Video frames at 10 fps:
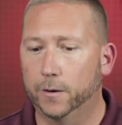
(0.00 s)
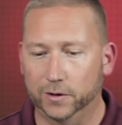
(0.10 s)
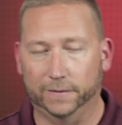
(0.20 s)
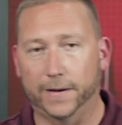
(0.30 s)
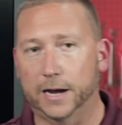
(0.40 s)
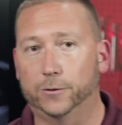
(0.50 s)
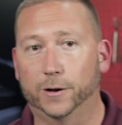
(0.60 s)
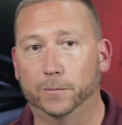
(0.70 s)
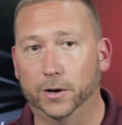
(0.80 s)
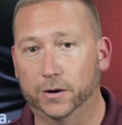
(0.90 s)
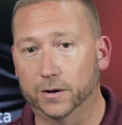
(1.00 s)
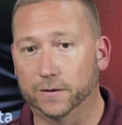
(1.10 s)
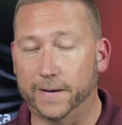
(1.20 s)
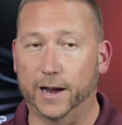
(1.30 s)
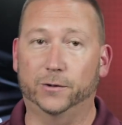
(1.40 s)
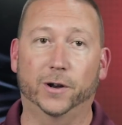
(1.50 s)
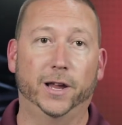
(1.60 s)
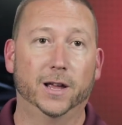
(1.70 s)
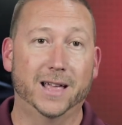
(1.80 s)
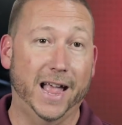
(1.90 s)
With the factory computer and the
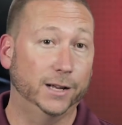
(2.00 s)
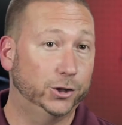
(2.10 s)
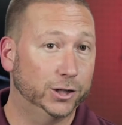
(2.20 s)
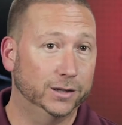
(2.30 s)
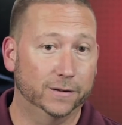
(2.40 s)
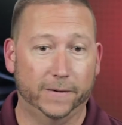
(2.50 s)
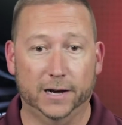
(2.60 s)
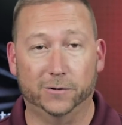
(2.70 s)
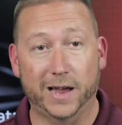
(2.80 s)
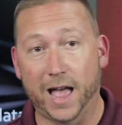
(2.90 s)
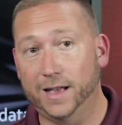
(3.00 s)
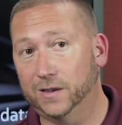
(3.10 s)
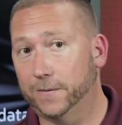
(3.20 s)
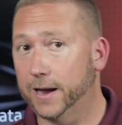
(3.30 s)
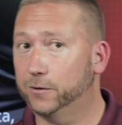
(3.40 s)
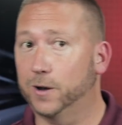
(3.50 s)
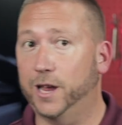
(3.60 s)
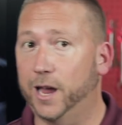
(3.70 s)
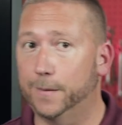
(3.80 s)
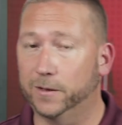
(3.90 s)
factory engine, the factory heads, the factory
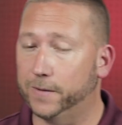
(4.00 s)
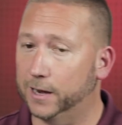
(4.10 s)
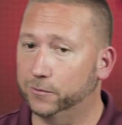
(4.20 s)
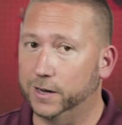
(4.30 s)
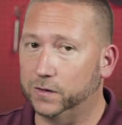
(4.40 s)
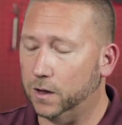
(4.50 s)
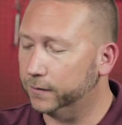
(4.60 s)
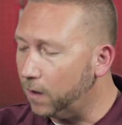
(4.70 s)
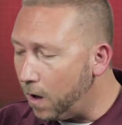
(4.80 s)
cam, the factory exhaust,